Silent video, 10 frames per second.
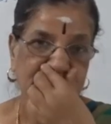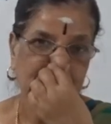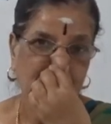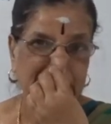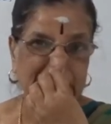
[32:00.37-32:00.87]

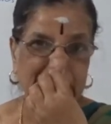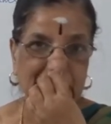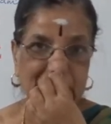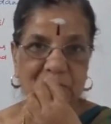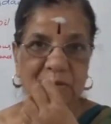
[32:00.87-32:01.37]
oily
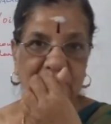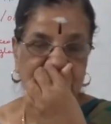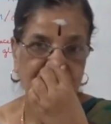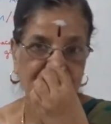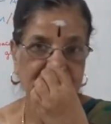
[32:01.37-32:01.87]

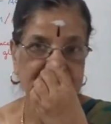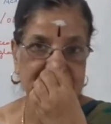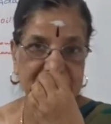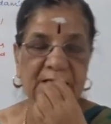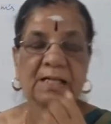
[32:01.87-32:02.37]

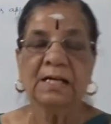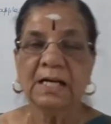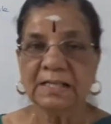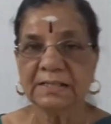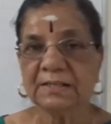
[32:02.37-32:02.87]
face
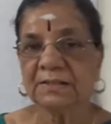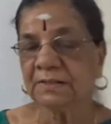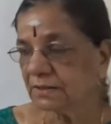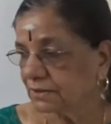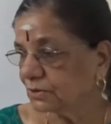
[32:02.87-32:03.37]

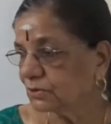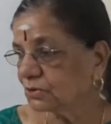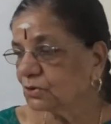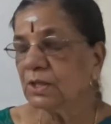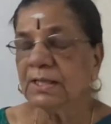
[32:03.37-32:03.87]
due to
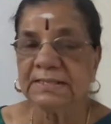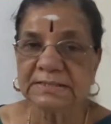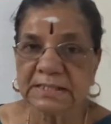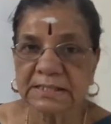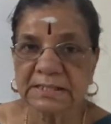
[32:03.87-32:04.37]

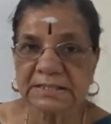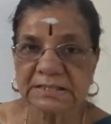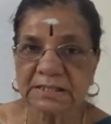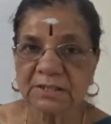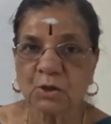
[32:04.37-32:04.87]

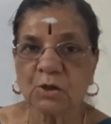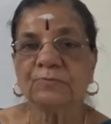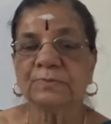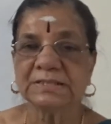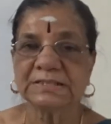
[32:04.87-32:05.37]
secretion
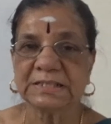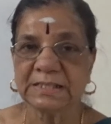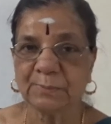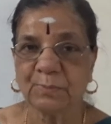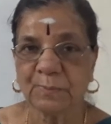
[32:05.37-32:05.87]
of
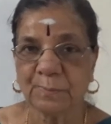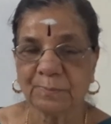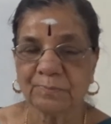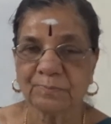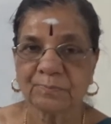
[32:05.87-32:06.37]
sebum.
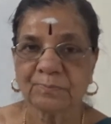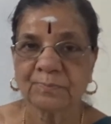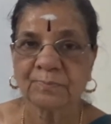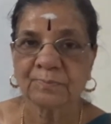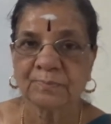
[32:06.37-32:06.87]

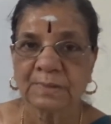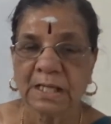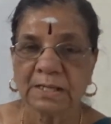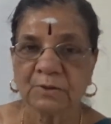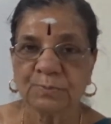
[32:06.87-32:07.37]

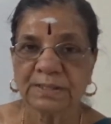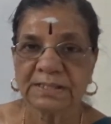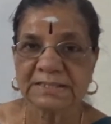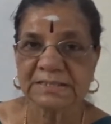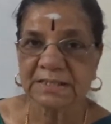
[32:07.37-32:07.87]
I hope you
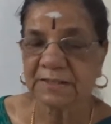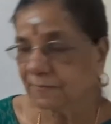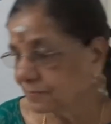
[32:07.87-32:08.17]
understand.